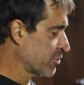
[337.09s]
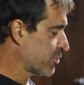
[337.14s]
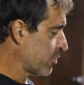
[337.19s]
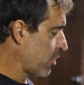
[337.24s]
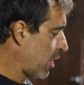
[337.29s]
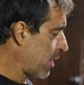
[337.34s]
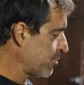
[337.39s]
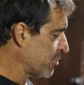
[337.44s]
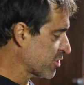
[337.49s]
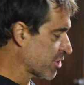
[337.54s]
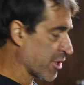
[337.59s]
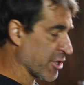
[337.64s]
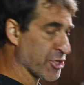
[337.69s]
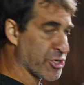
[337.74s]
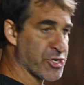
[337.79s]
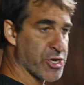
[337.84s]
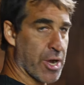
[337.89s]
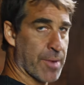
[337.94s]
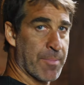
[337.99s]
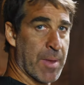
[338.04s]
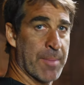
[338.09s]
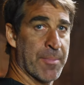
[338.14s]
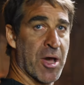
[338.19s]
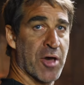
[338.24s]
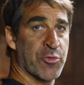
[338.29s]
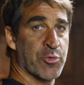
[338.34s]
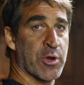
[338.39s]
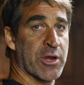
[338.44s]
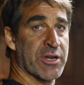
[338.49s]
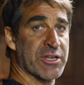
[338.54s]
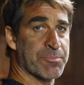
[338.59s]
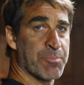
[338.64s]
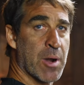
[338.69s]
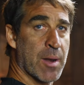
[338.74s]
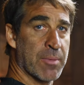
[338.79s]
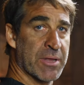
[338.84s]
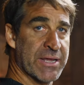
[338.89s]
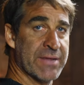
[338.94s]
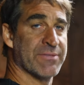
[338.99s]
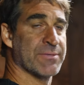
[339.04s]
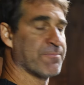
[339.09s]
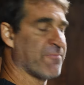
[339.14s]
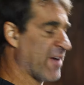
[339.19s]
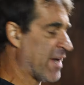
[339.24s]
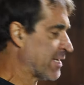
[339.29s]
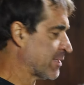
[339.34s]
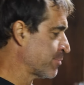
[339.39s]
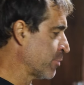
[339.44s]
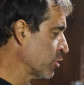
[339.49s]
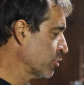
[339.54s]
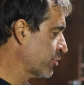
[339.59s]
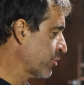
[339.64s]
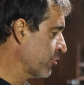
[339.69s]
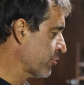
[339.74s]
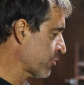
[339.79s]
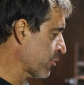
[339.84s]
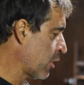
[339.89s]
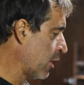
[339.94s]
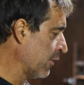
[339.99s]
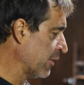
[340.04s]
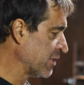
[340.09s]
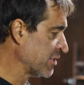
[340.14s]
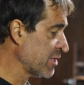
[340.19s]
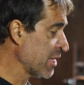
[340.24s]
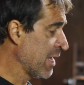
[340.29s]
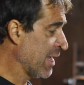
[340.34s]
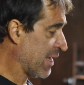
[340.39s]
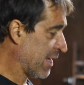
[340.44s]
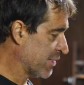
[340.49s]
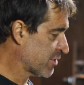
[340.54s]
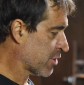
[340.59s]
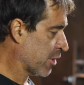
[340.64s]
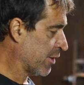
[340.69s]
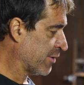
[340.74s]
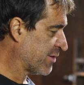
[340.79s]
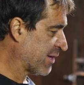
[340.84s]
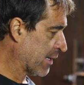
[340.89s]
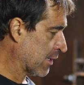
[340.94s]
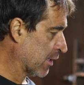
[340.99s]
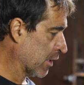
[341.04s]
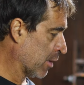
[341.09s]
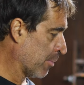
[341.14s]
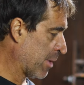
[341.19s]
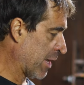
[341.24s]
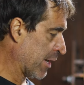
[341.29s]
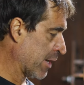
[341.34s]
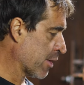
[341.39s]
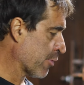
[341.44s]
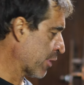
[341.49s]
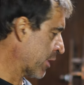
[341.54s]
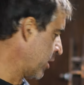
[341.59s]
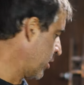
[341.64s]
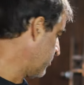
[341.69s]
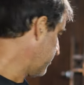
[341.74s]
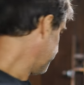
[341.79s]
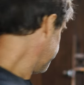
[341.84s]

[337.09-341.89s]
So I'm just gonna shut my mouth. We're gonna probably fast motion through all this. It's gonna take a little bit. Here we go.